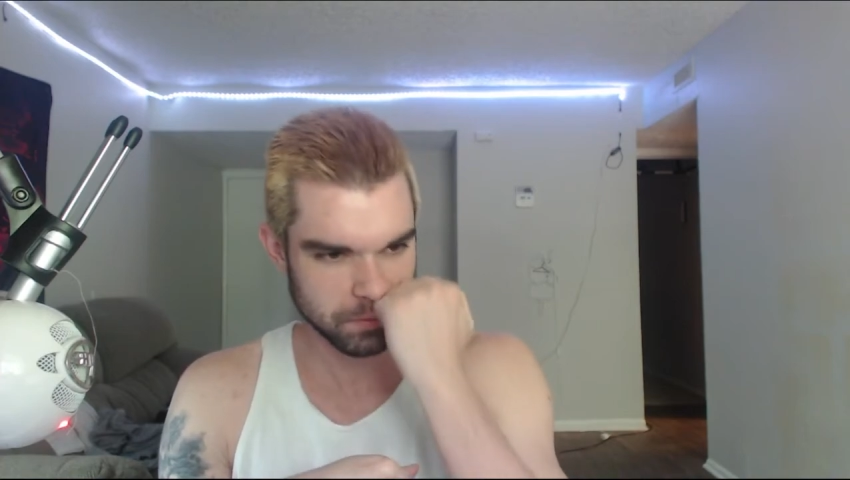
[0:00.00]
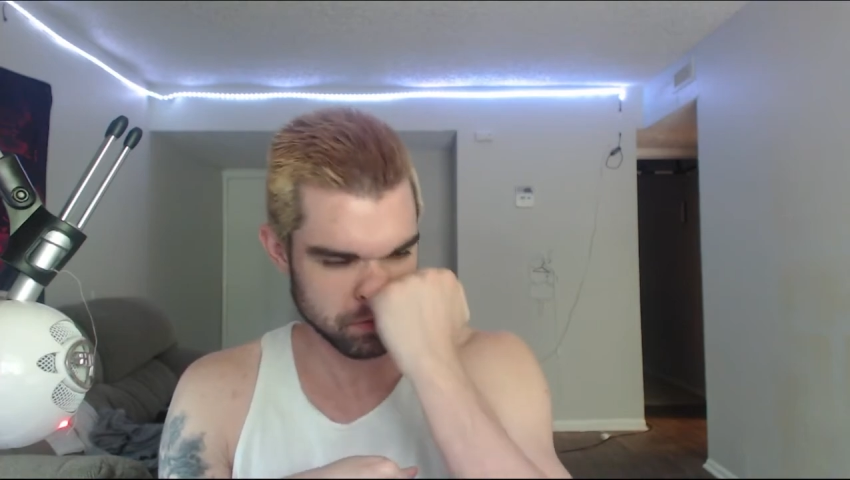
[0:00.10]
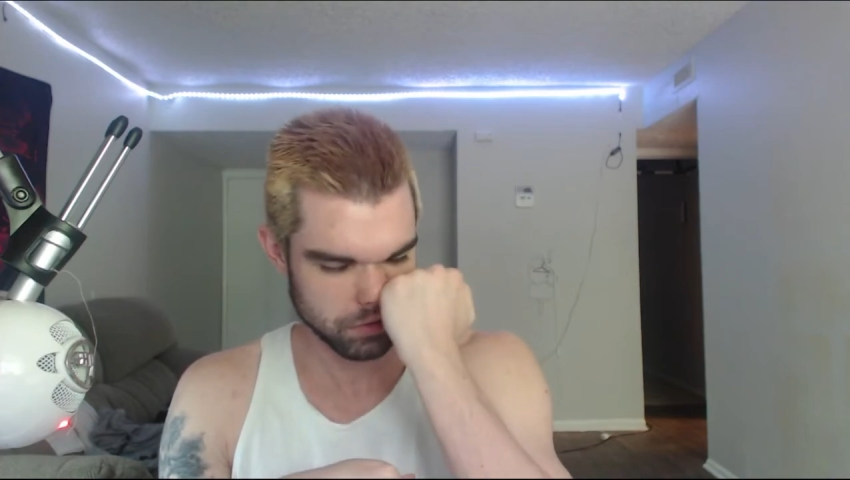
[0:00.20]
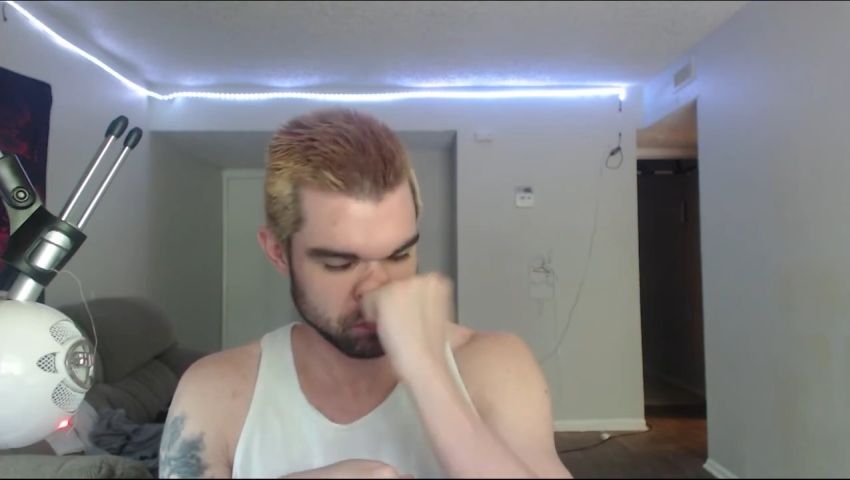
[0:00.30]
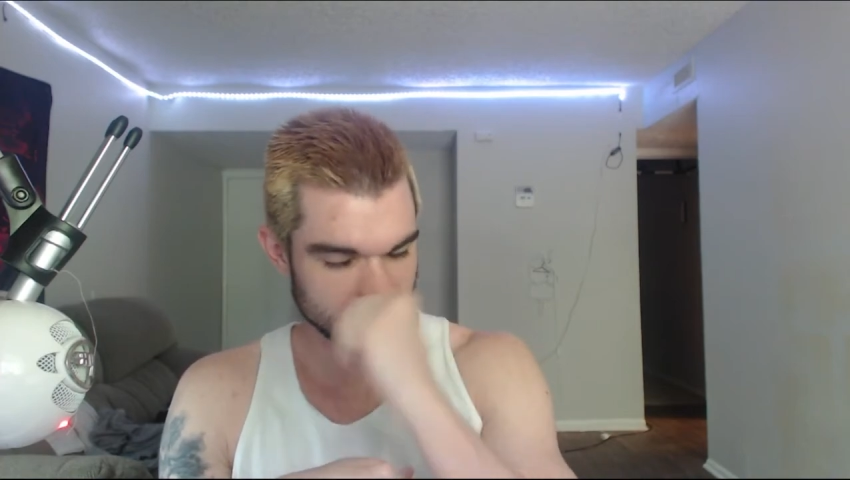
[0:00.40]

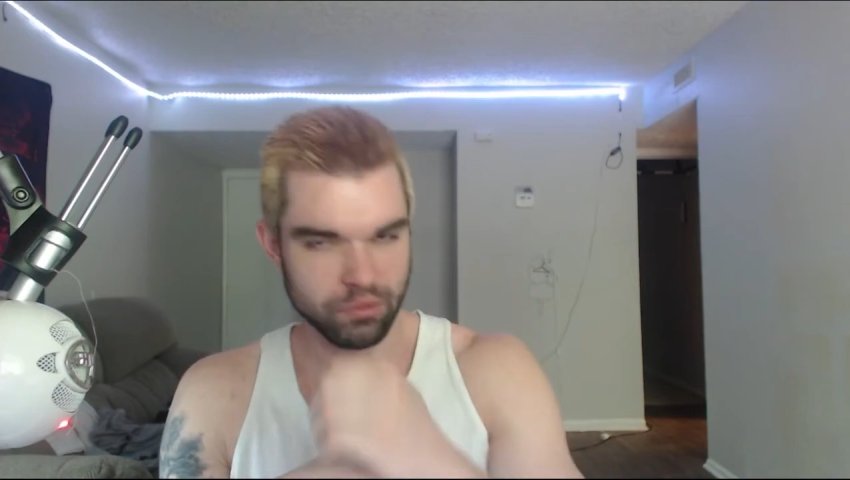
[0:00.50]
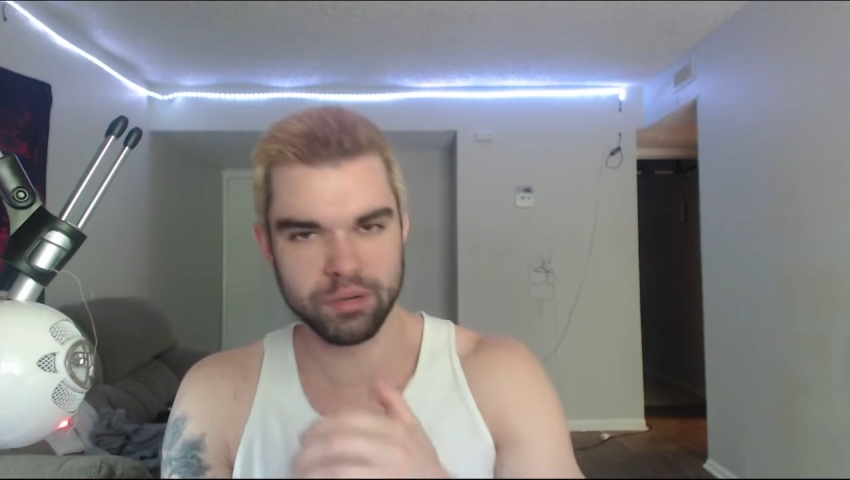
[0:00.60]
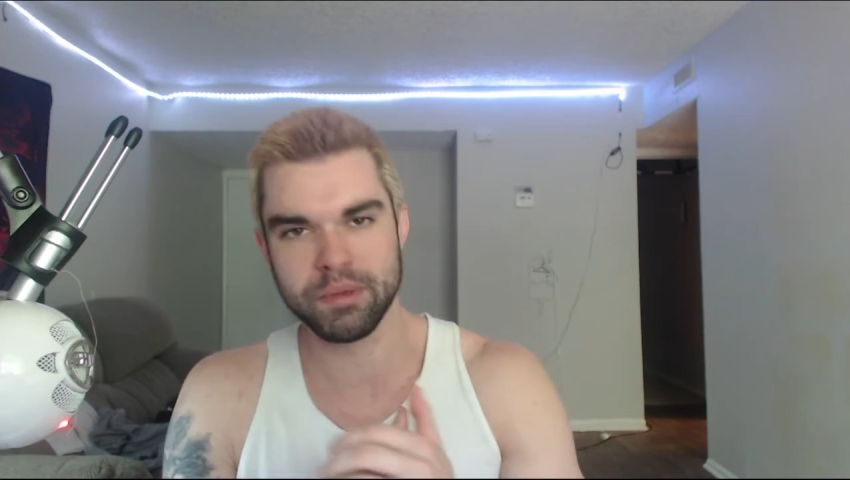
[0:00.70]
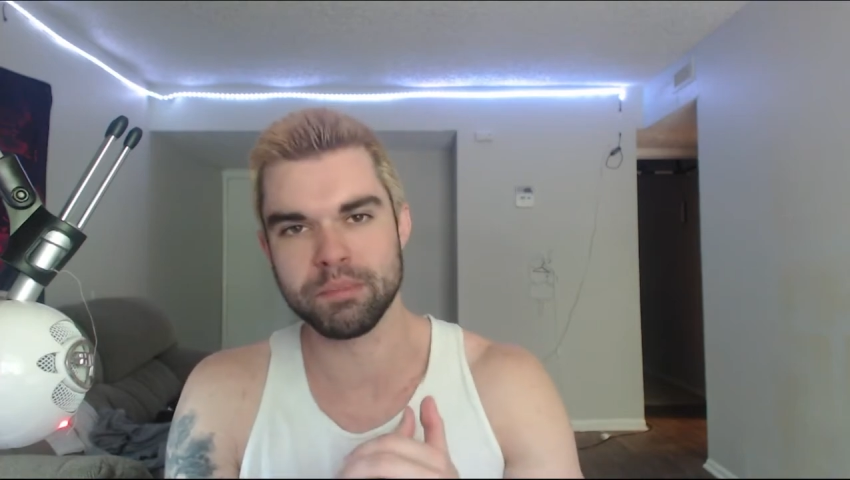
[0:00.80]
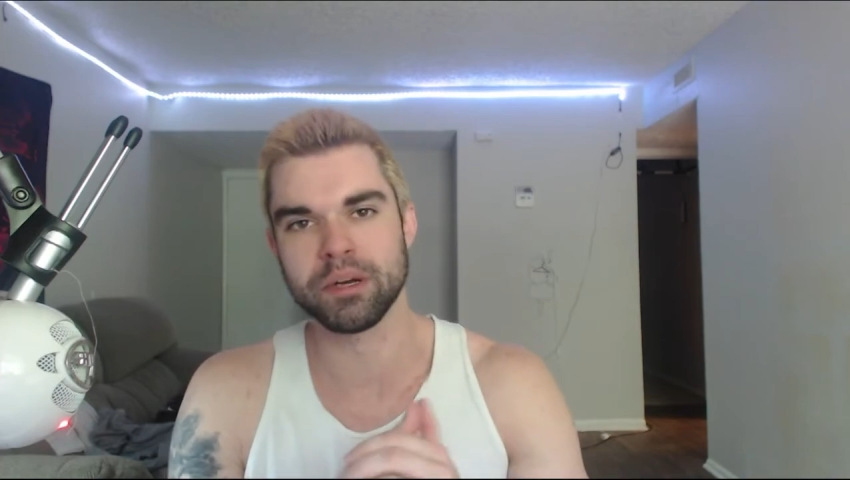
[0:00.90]
you don't want
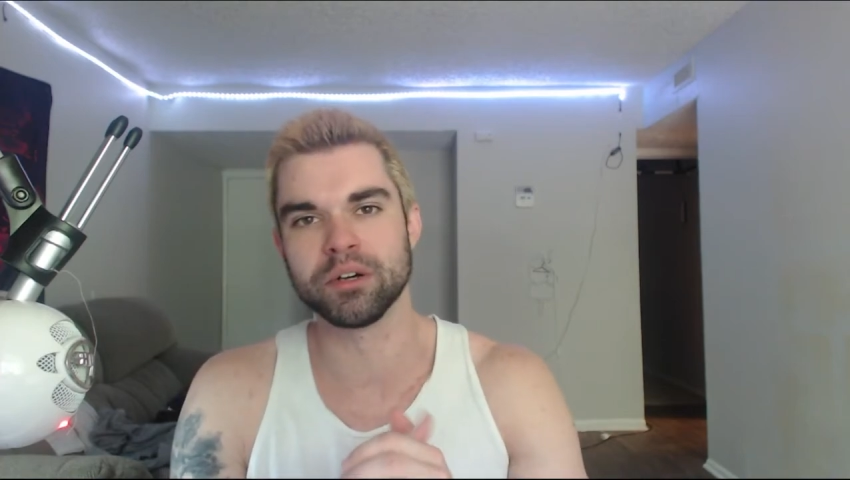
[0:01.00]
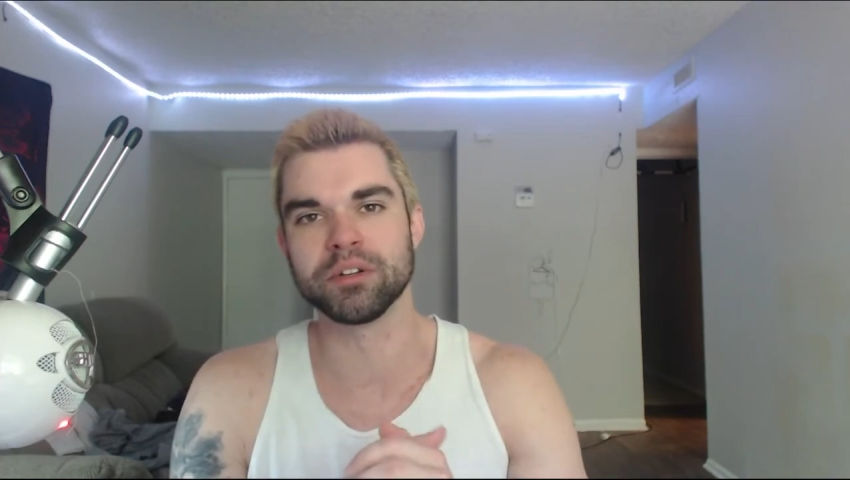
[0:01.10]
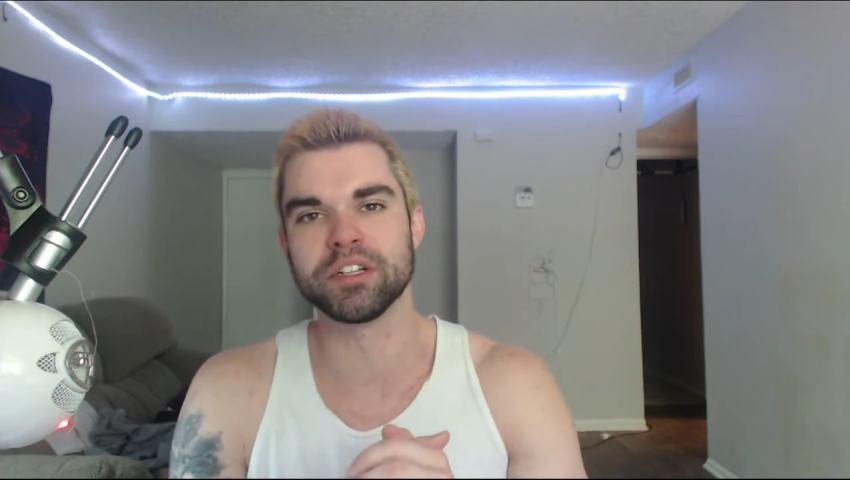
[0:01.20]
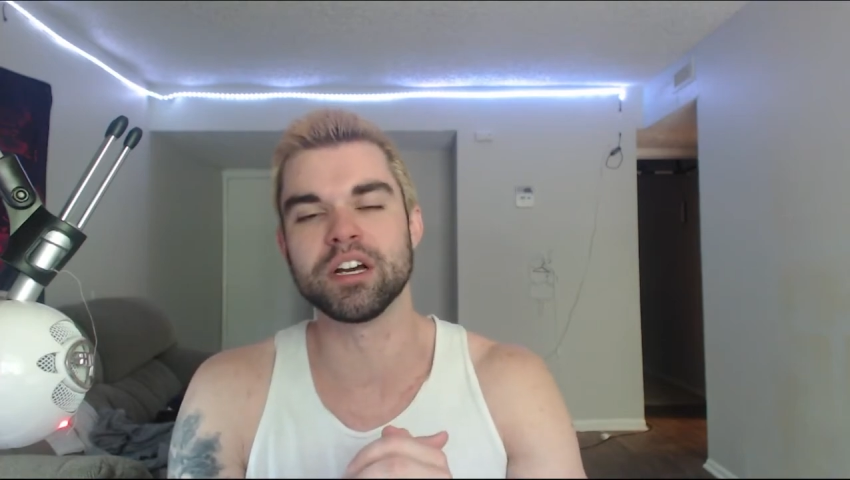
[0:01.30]
to be barreling